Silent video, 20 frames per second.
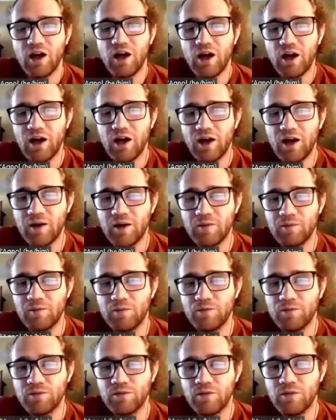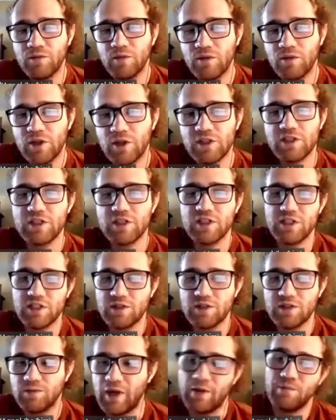Um, this
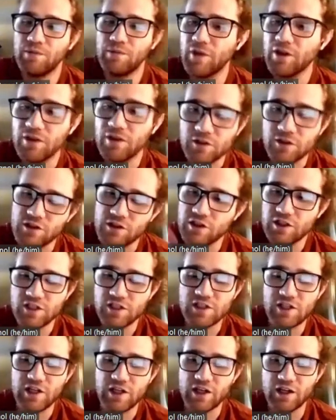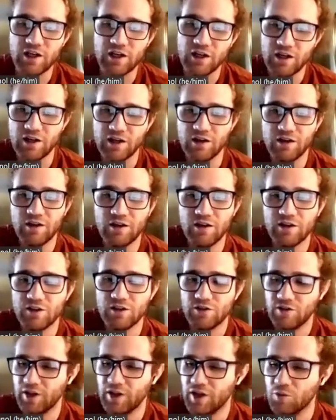is yeah, this, this is like uh
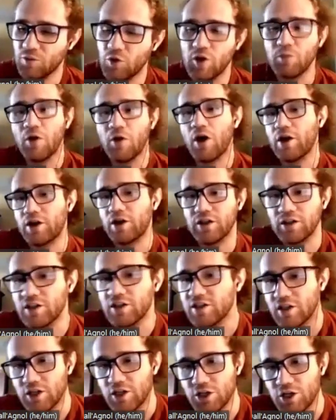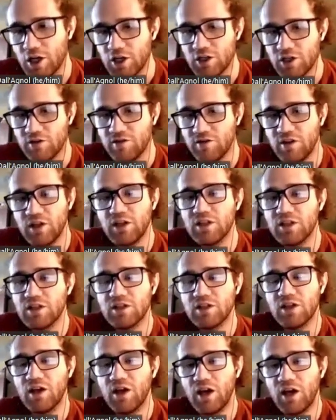sort of like a more modern instantiation of
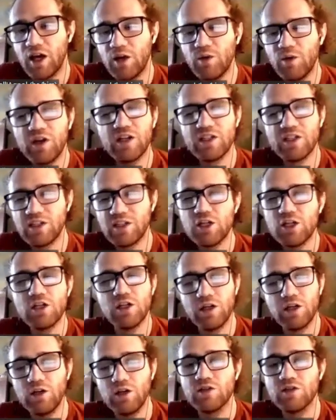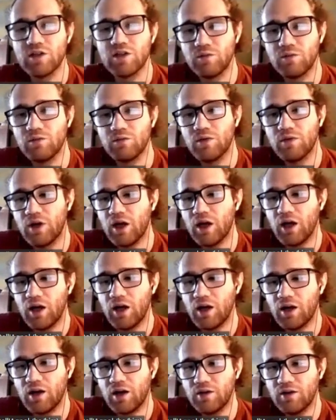these, and we can essentially use them
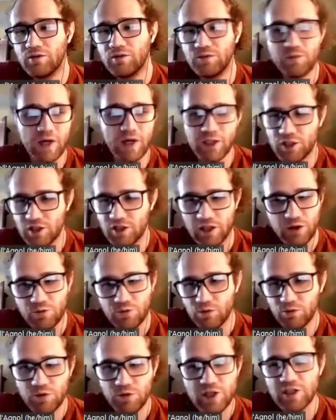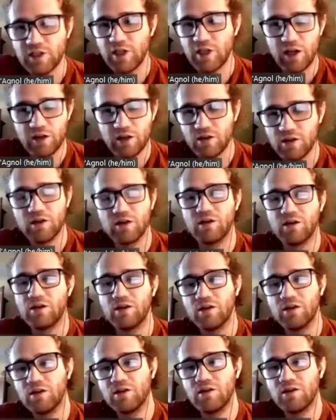uh, by just like restating the,
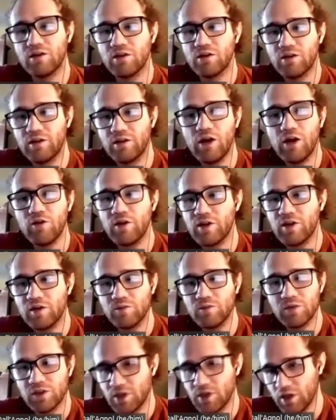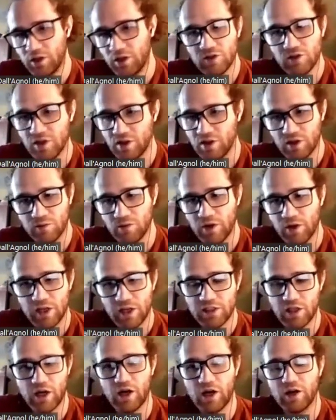the the algorithms and using them as
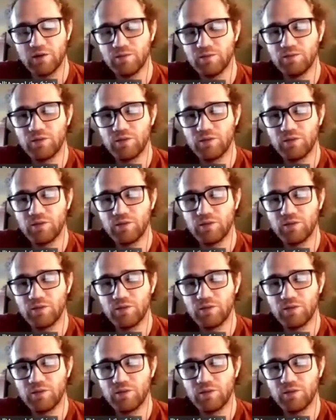they are.